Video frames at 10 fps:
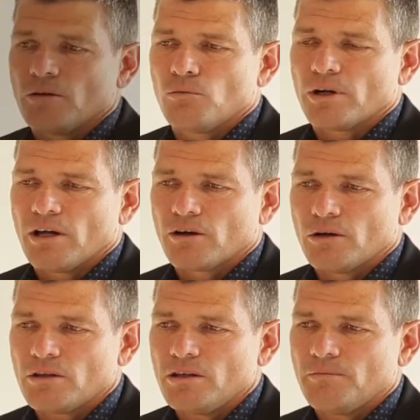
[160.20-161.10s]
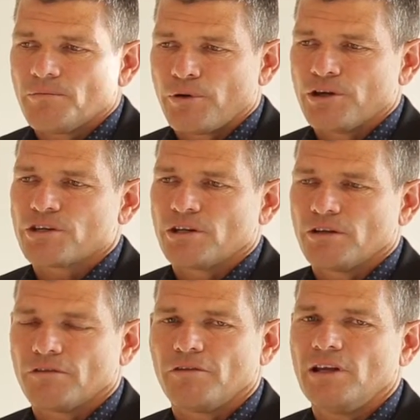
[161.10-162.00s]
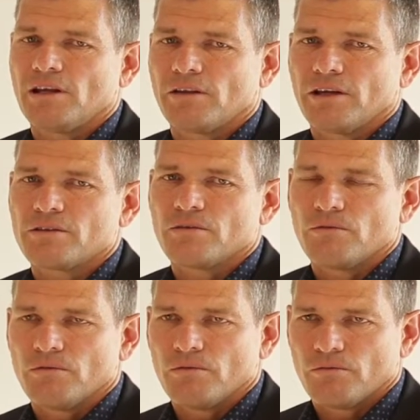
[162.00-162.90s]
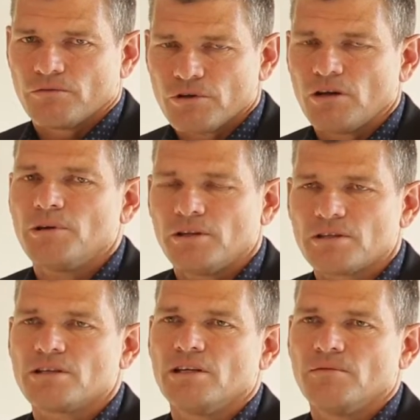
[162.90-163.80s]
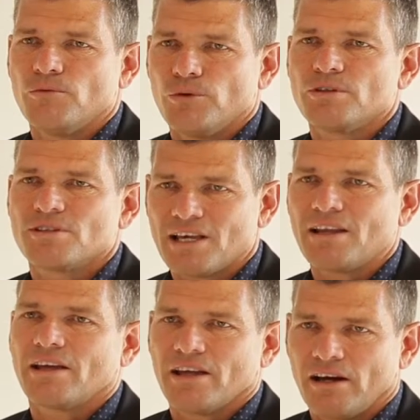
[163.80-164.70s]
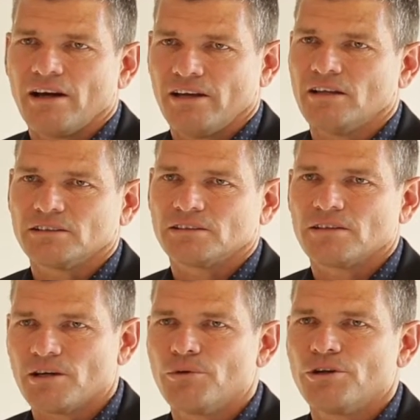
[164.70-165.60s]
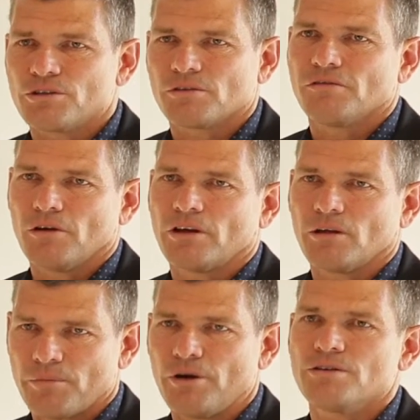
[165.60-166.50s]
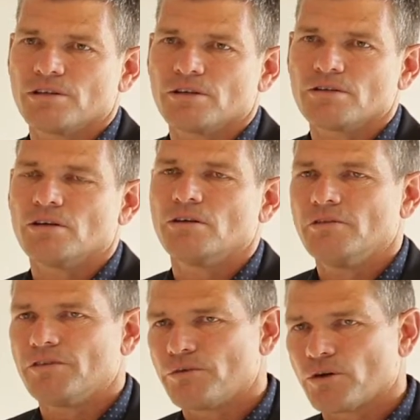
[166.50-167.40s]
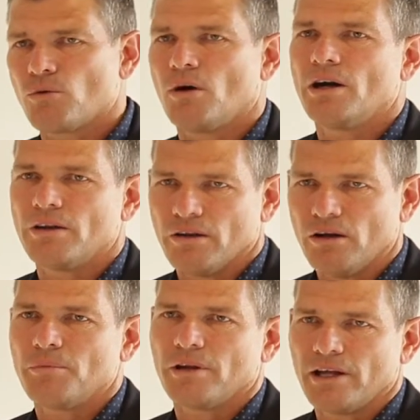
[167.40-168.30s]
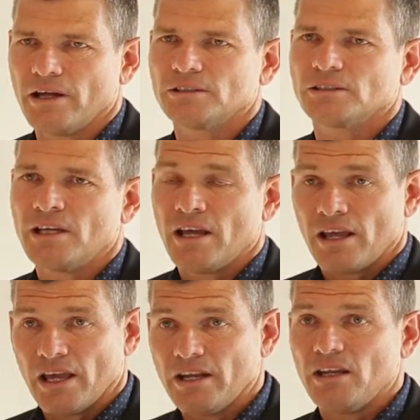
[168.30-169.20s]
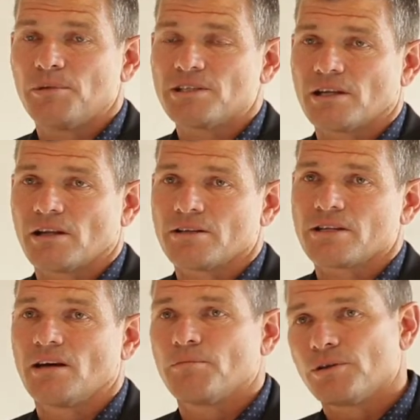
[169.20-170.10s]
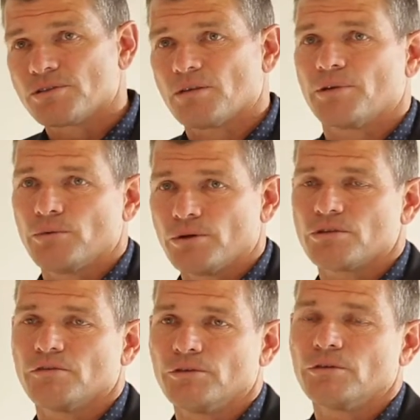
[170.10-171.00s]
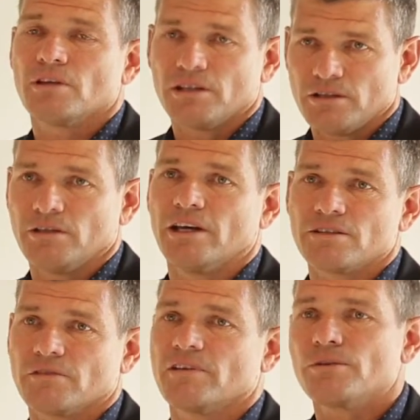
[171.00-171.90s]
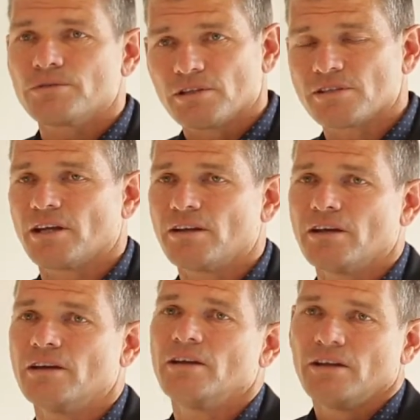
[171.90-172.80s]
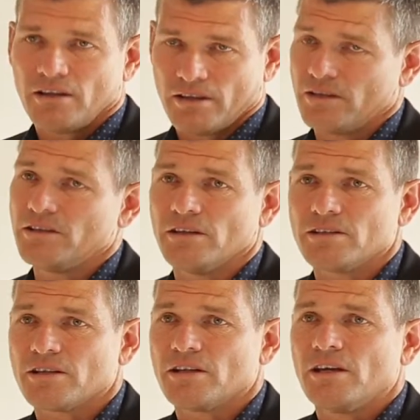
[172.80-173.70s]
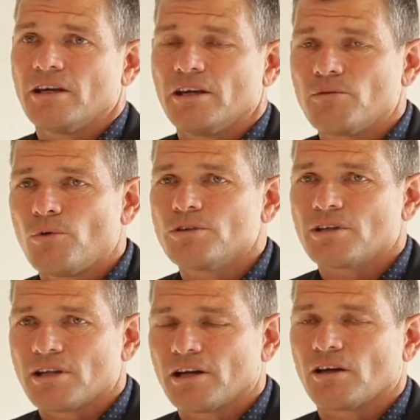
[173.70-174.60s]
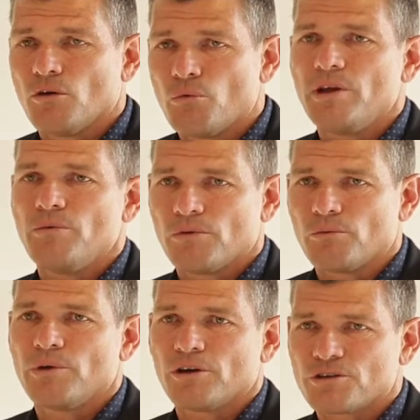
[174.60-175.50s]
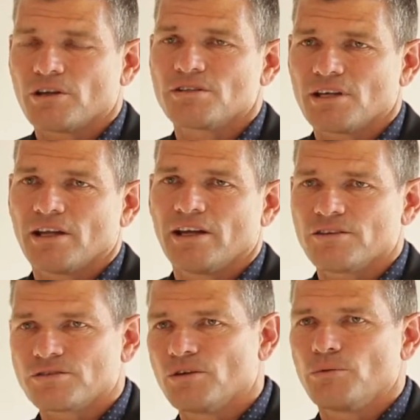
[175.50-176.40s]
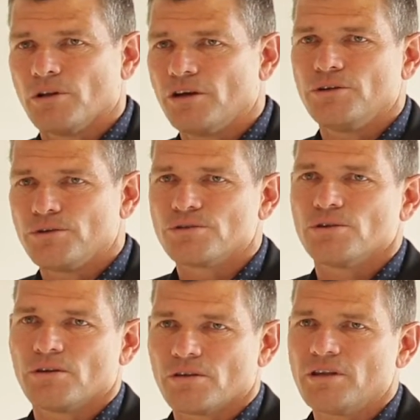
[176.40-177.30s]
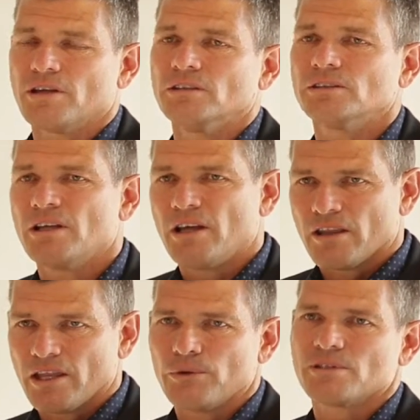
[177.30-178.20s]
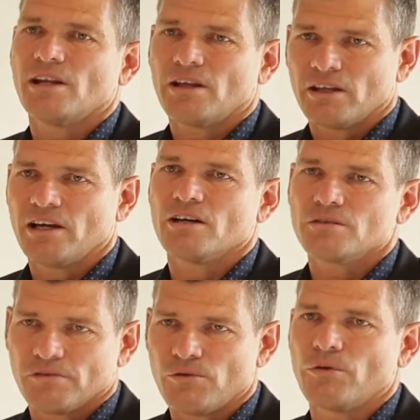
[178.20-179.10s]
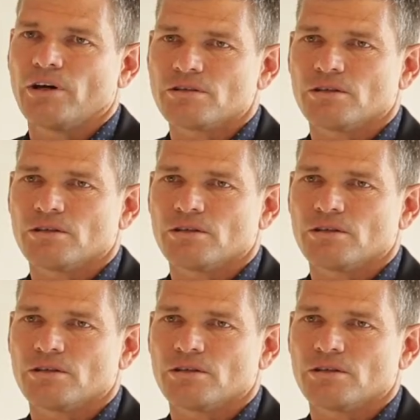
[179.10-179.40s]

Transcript: What I got the impression and the feeling that Toby and the team were selling our house. They weren't just following a process. So if it required an open house at any particular time because somebody wanted to view it, they did that. So if that was on a Sunday, they did it. It wasn't like, oh, we are trying to sell a house, so we'll only do certain things. They were selling the house for us.